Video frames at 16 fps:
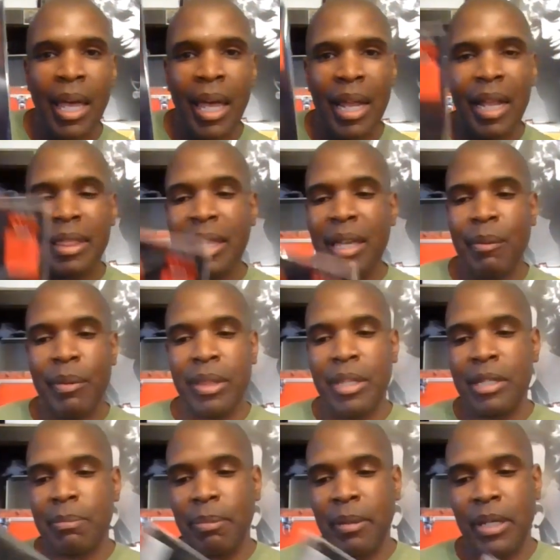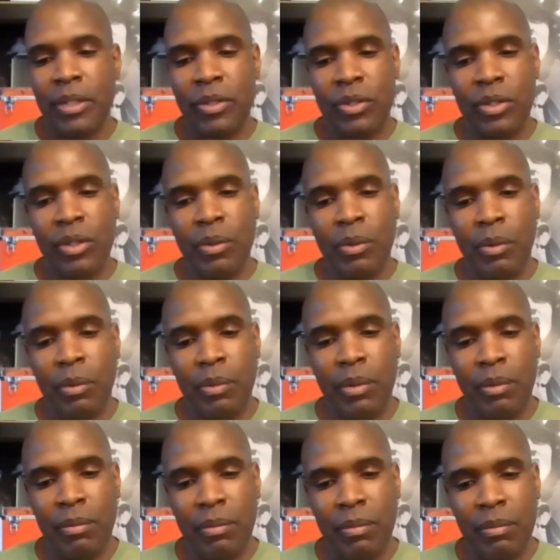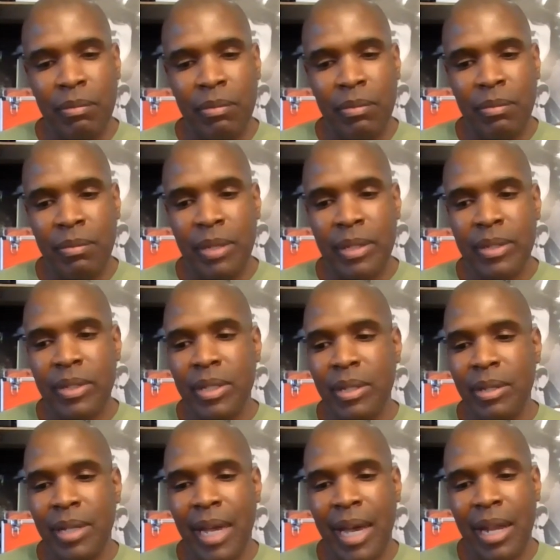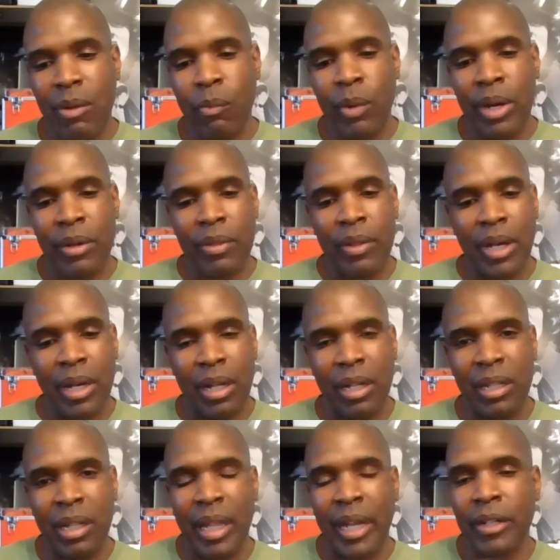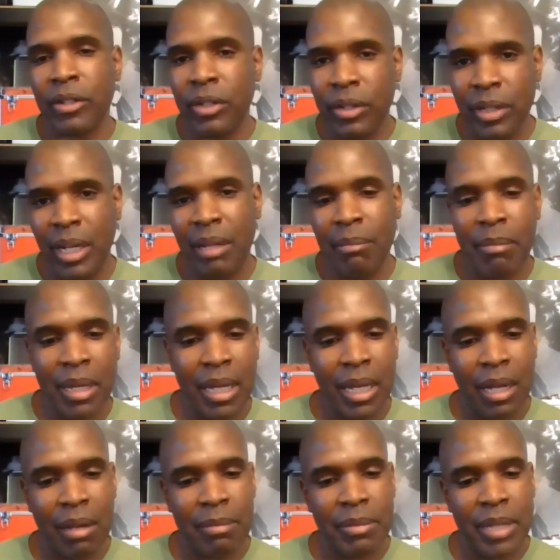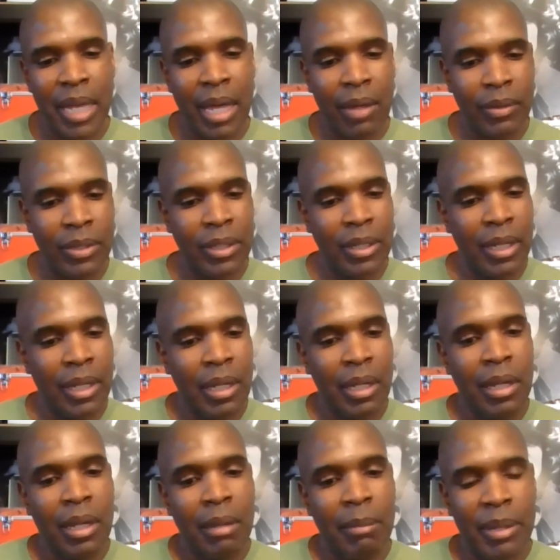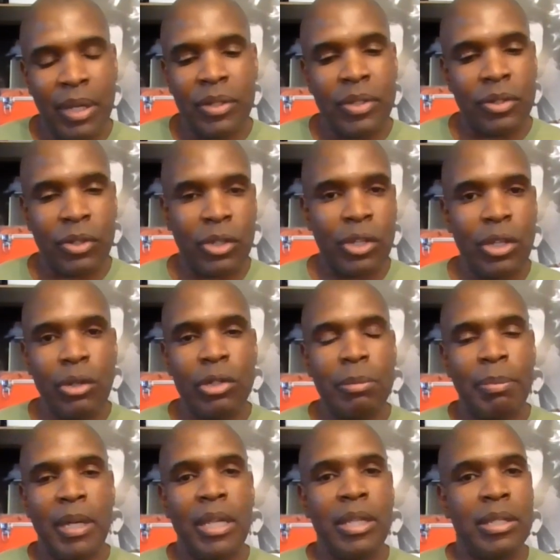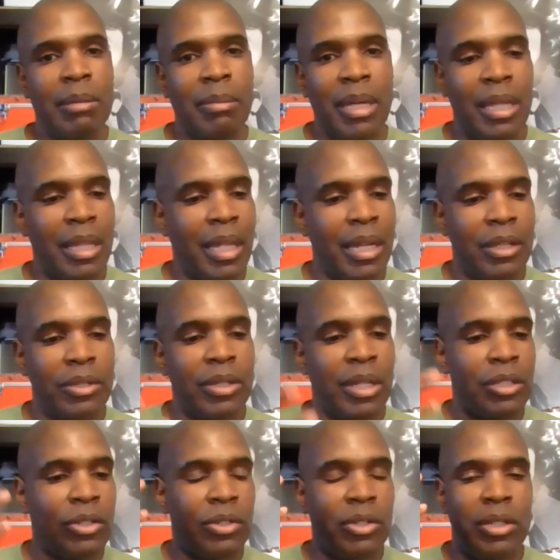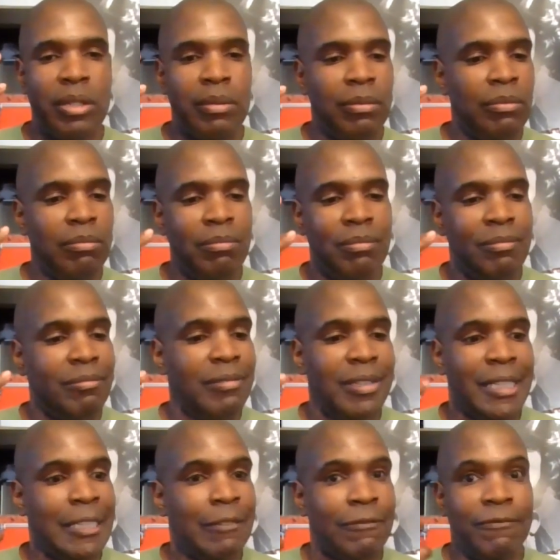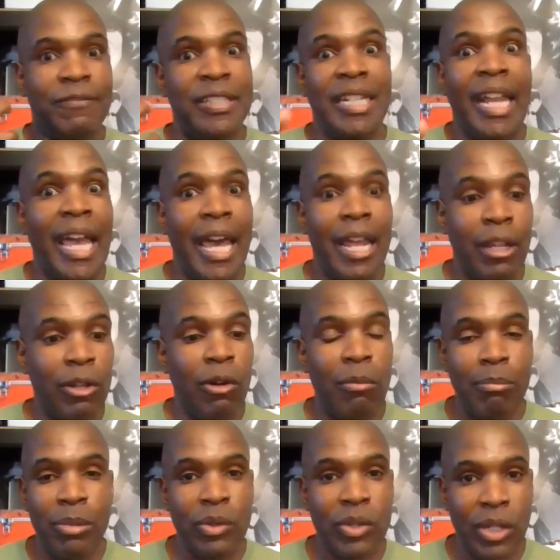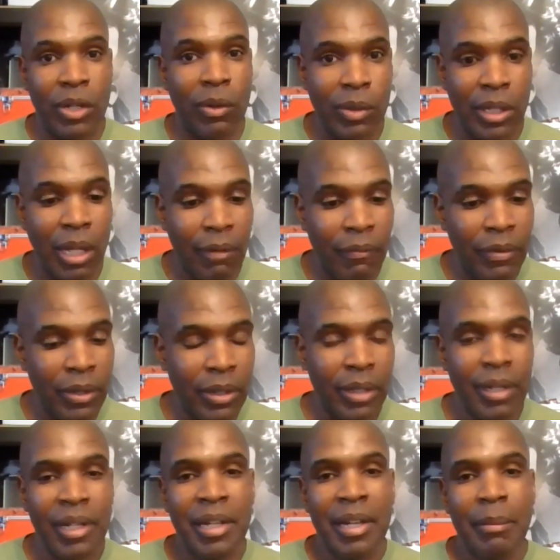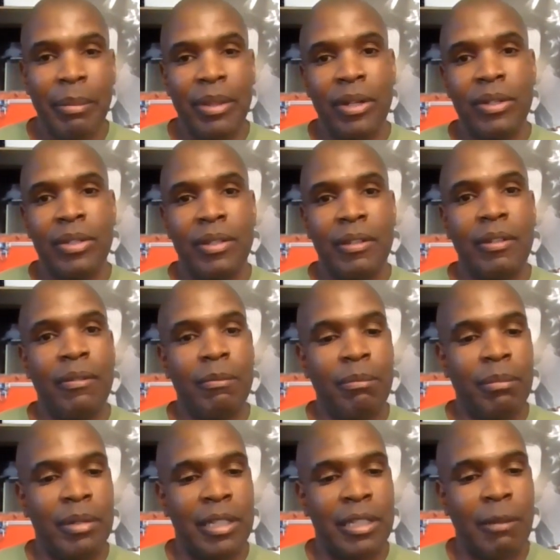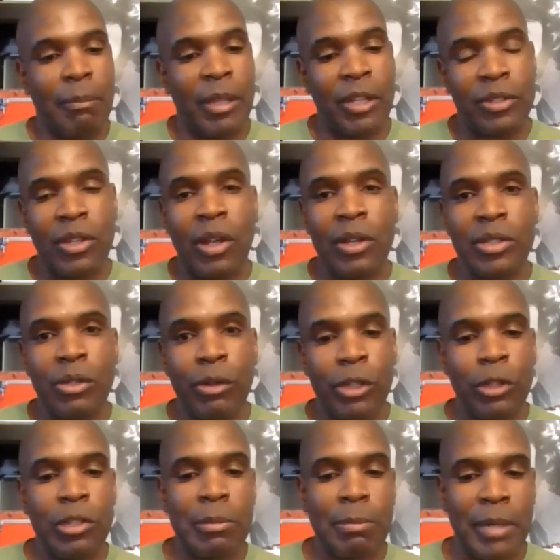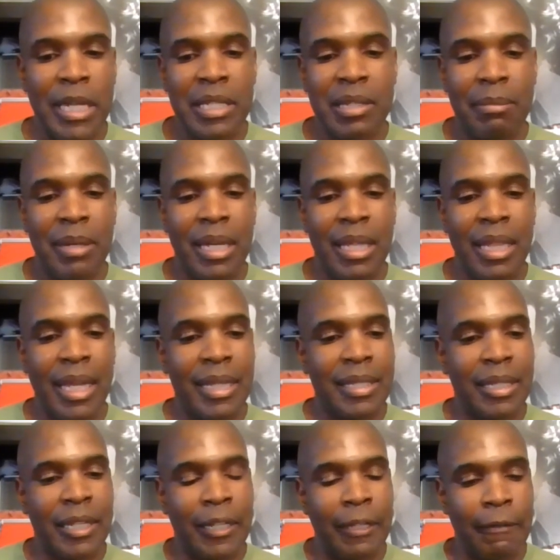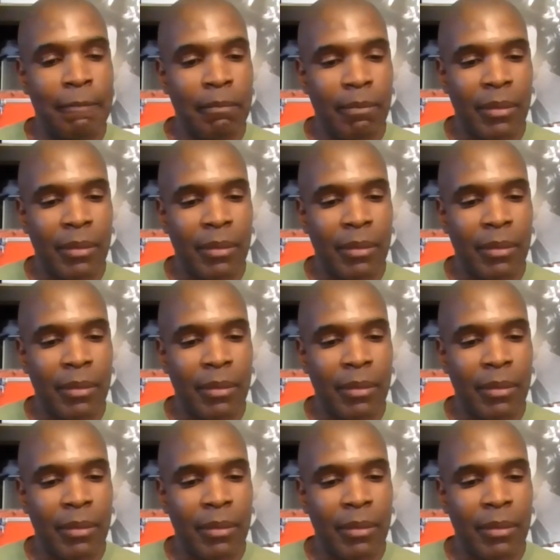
And I think with this piece too, this is kind of where the collector in me comes out, because there's a huge piece of me that is a just a, you know, fanatical musical lover, but there's also a huge piece of me that's a